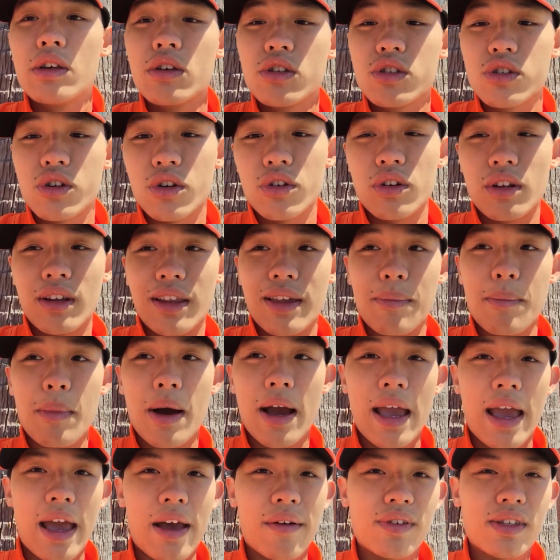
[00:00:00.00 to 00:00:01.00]
certainly
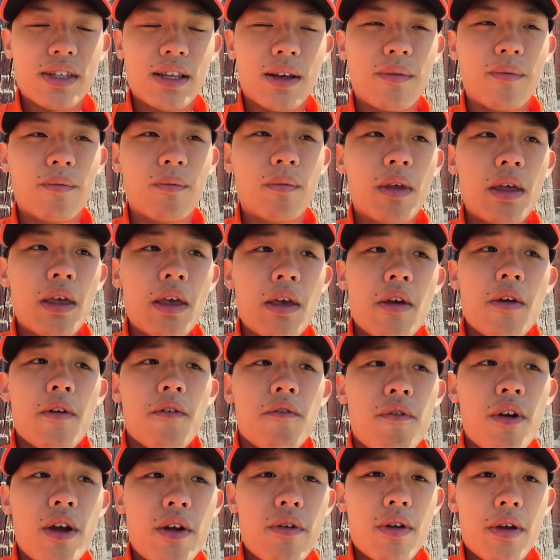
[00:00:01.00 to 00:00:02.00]
might have some
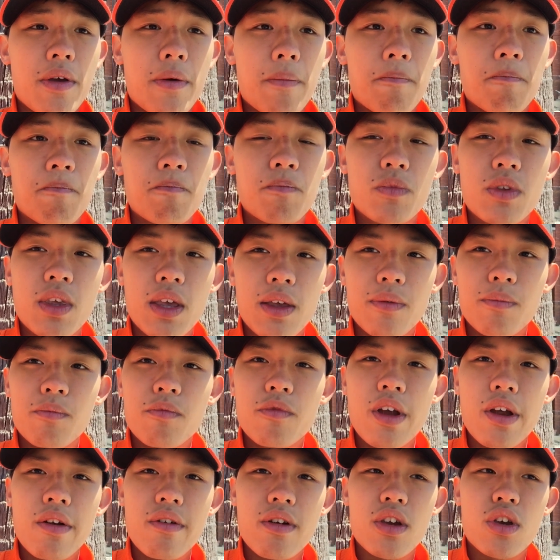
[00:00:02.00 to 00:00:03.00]
very
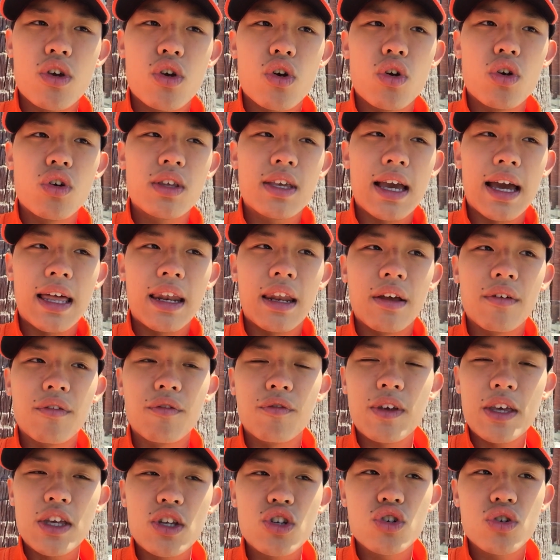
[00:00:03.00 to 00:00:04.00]
very good kind of
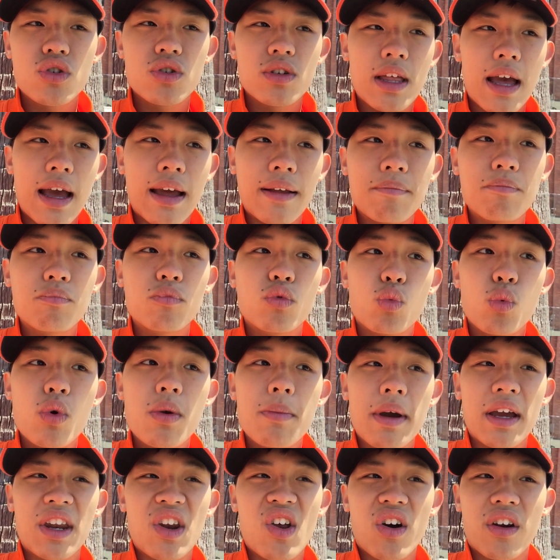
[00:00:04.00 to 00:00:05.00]
feature that we
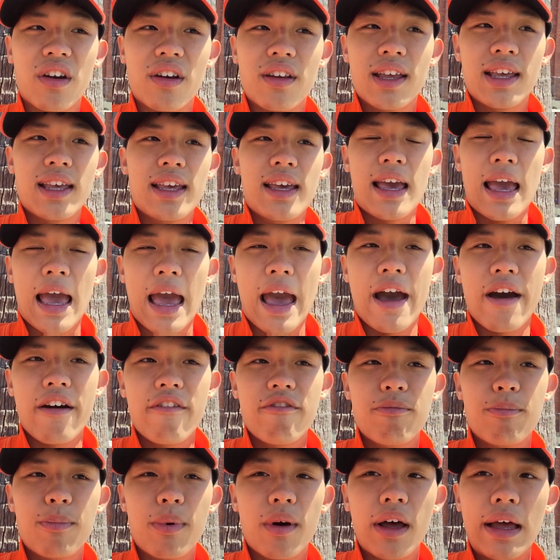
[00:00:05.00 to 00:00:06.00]
might not
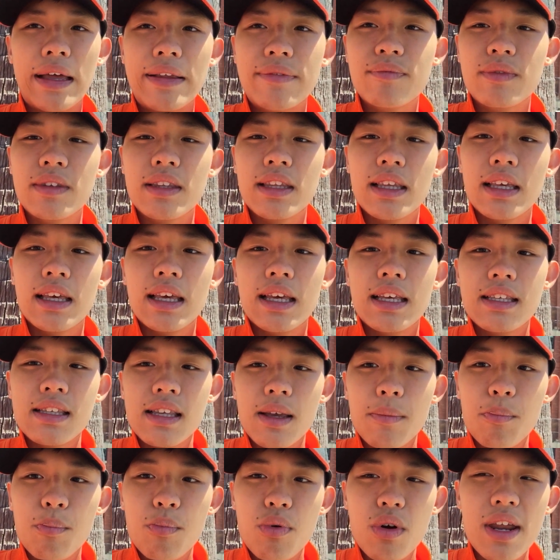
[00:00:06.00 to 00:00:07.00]
have, but
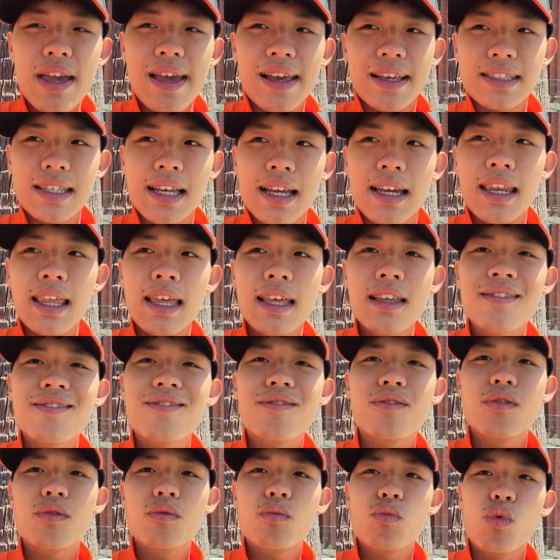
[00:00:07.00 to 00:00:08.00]
pretty exciting.
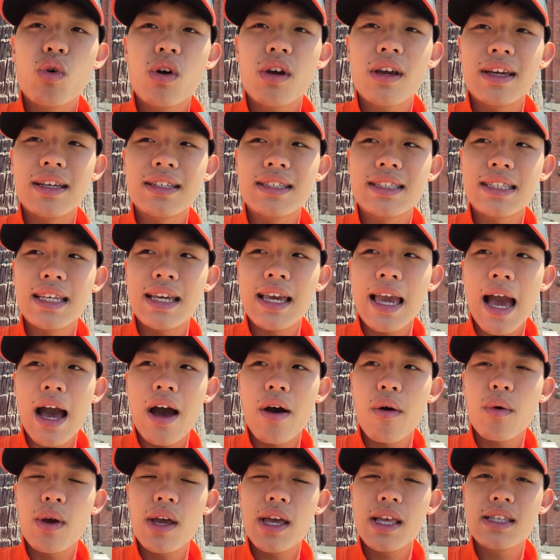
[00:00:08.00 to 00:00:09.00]
We're gonna see
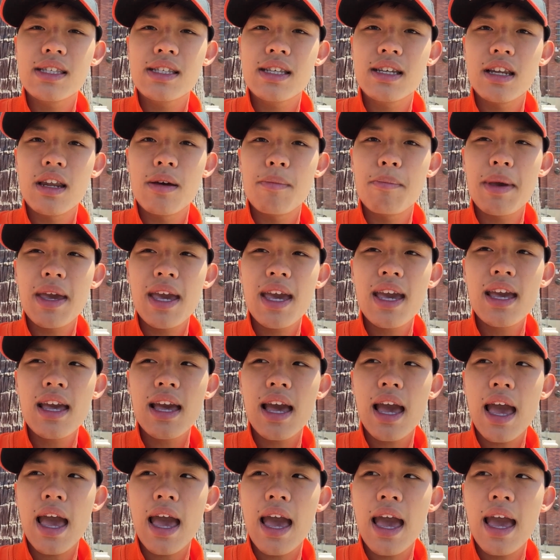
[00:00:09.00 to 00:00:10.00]
how it's gonna be,
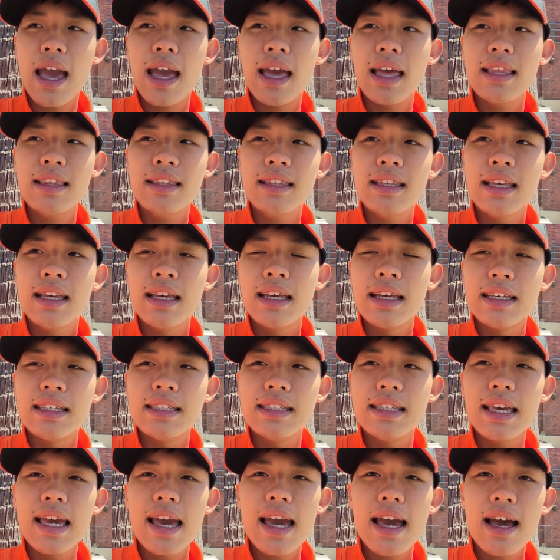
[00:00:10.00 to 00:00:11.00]
and
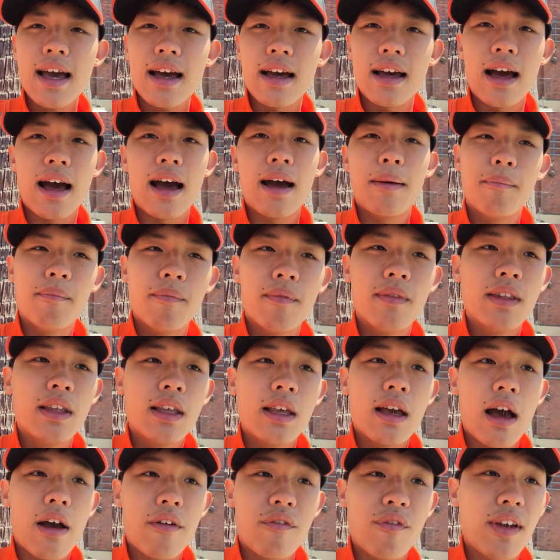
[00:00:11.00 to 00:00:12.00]
yeah, um,
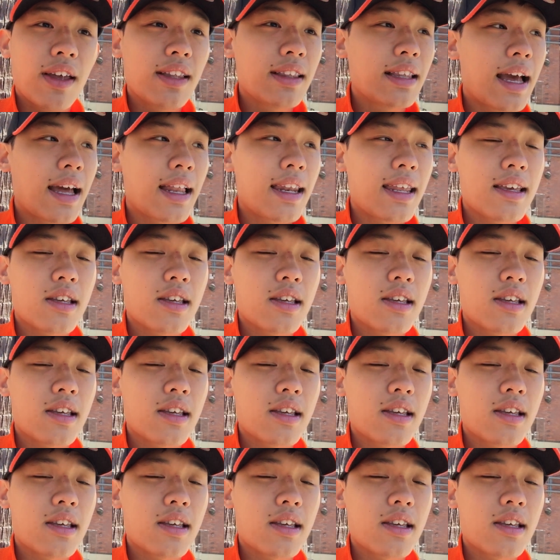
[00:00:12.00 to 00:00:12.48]
I think that